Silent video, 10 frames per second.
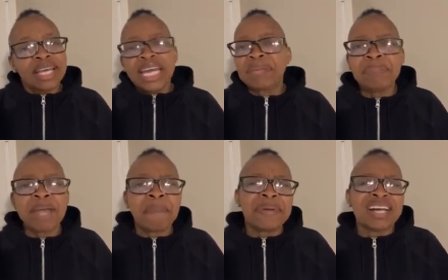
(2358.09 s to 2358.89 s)
Hit me
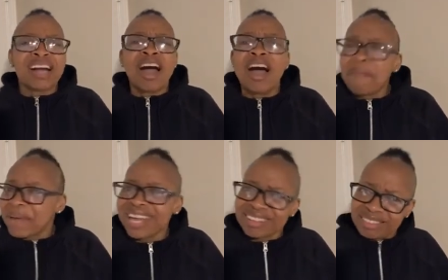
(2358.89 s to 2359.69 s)
up in the
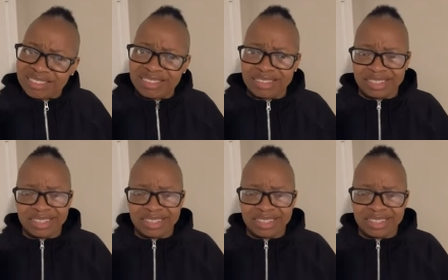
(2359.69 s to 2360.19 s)
comments.